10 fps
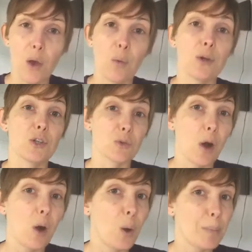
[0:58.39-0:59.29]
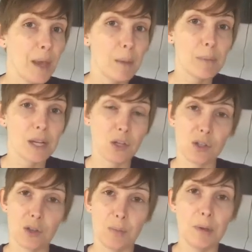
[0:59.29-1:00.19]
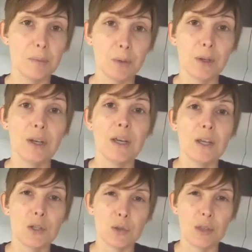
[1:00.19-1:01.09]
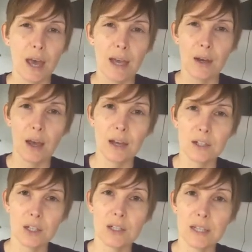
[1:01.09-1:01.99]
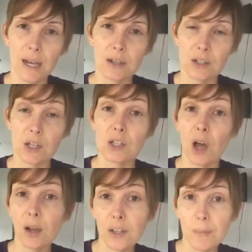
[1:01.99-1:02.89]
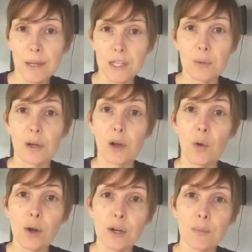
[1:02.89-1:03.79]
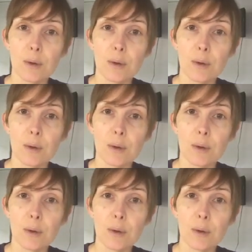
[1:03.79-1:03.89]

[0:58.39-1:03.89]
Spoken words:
would draw or paint pictures of people so that to document, to record what